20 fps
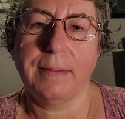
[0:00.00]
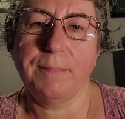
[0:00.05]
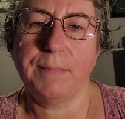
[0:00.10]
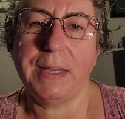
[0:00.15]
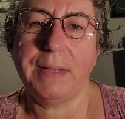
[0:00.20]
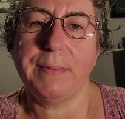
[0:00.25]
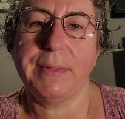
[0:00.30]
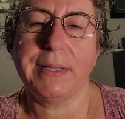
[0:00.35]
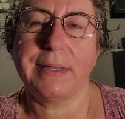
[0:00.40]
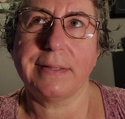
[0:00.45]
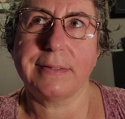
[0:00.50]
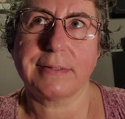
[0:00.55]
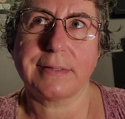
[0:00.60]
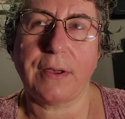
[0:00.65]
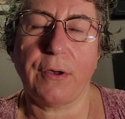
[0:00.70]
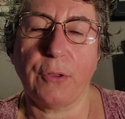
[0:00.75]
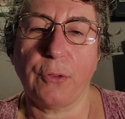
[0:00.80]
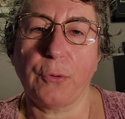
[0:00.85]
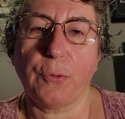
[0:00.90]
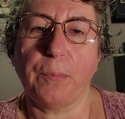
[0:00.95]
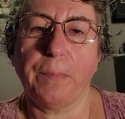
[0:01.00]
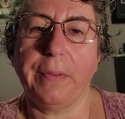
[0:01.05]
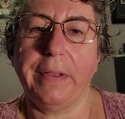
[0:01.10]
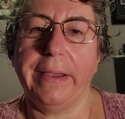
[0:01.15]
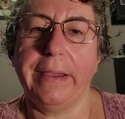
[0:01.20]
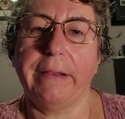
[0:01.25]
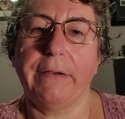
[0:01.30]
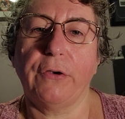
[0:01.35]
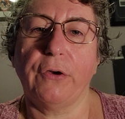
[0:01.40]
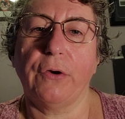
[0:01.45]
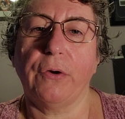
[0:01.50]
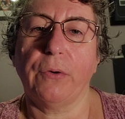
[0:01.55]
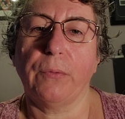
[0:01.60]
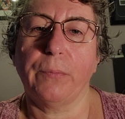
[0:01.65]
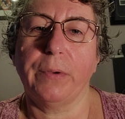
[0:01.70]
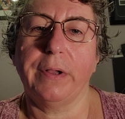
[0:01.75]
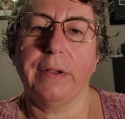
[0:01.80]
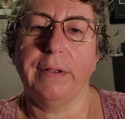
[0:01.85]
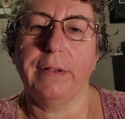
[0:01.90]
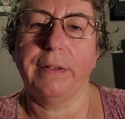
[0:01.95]
maybe this other planner
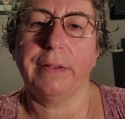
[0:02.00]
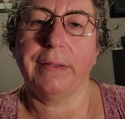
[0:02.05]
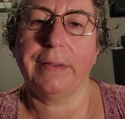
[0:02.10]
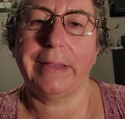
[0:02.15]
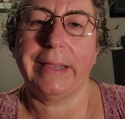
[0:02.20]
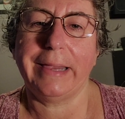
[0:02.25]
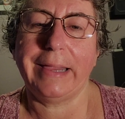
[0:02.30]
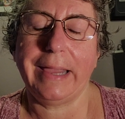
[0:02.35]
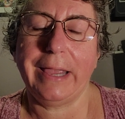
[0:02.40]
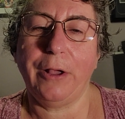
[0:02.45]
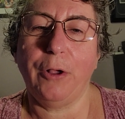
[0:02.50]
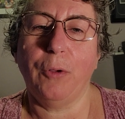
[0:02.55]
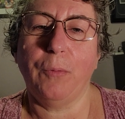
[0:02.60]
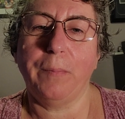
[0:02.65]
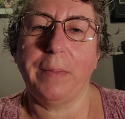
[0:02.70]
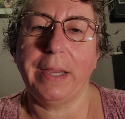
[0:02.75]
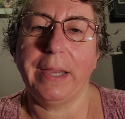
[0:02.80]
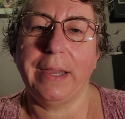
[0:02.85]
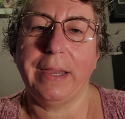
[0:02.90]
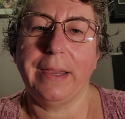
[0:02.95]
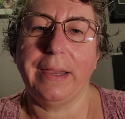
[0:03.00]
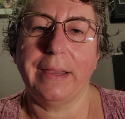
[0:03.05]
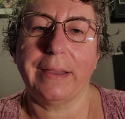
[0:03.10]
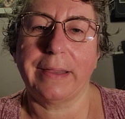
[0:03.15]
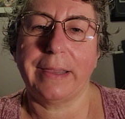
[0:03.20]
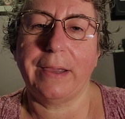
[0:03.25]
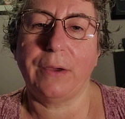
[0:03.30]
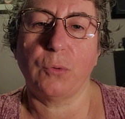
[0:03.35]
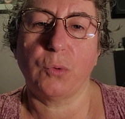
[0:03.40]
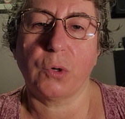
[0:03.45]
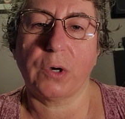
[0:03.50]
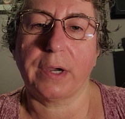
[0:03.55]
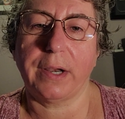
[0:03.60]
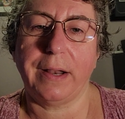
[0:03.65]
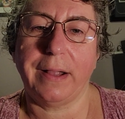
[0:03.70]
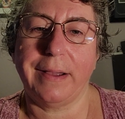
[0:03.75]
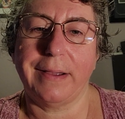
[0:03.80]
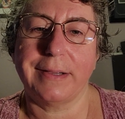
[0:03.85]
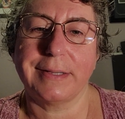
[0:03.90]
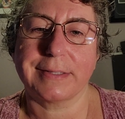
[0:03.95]
will, like, help me get
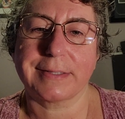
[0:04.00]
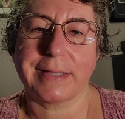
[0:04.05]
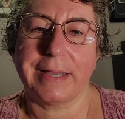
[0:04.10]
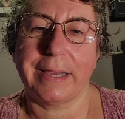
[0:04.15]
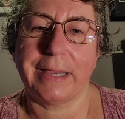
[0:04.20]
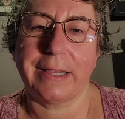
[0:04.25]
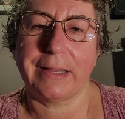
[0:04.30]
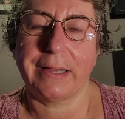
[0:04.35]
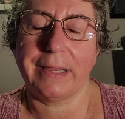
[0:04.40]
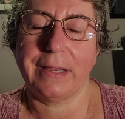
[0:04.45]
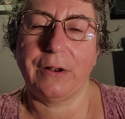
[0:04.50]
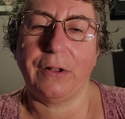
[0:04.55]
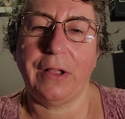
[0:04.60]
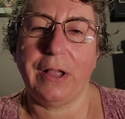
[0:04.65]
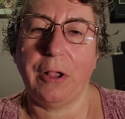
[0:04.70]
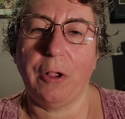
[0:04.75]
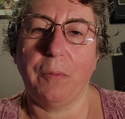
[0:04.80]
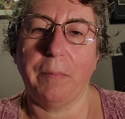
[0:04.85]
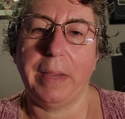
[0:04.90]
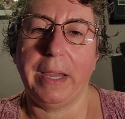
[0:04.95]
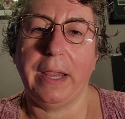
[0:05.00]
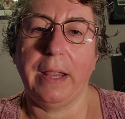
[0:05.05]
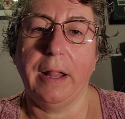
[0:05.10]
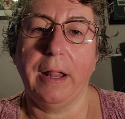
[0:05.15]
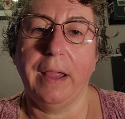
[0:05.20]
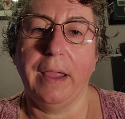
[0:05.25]
organized. Like, it'll help me.